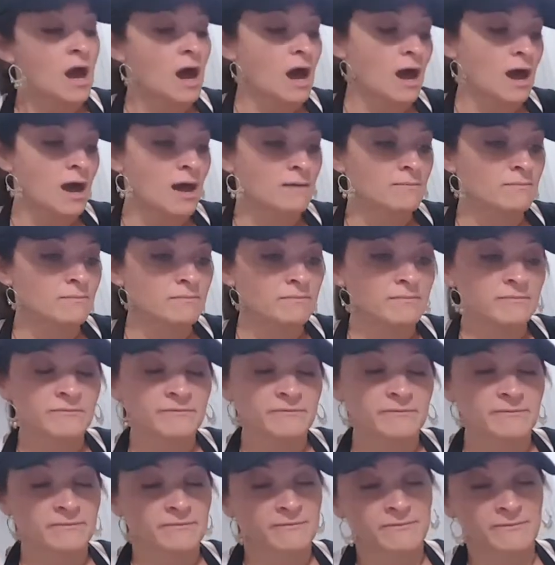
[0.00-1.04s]

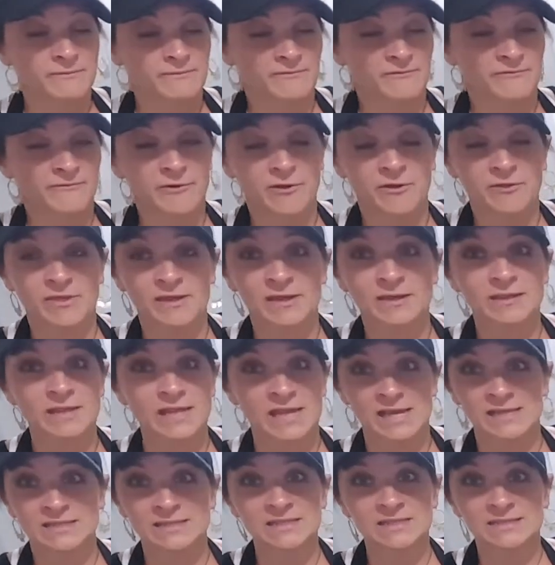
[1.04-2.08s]
For the
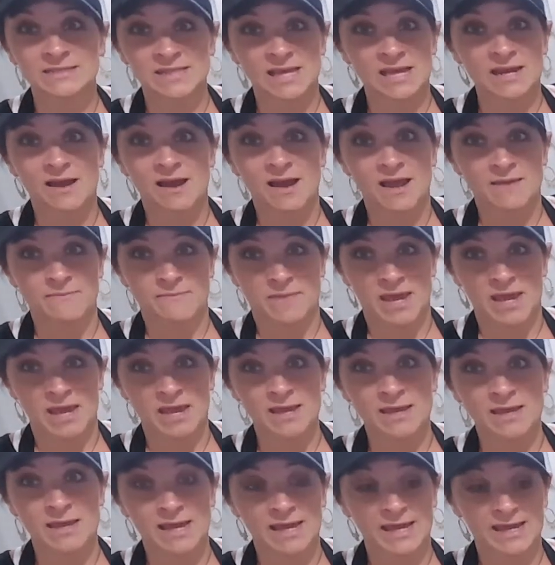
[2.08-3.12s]
glazes that I
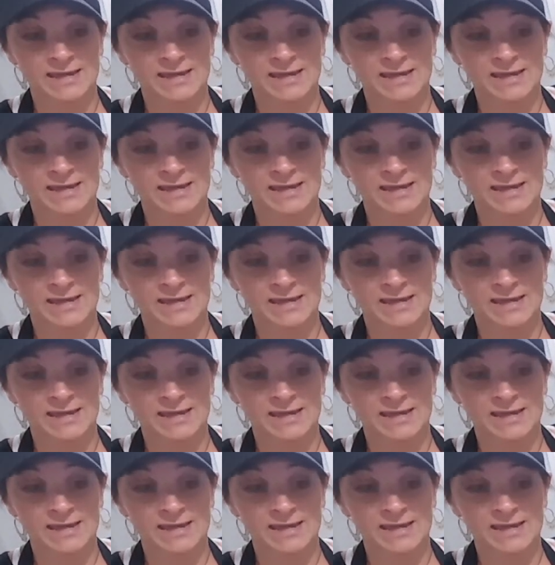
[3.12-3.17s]
make,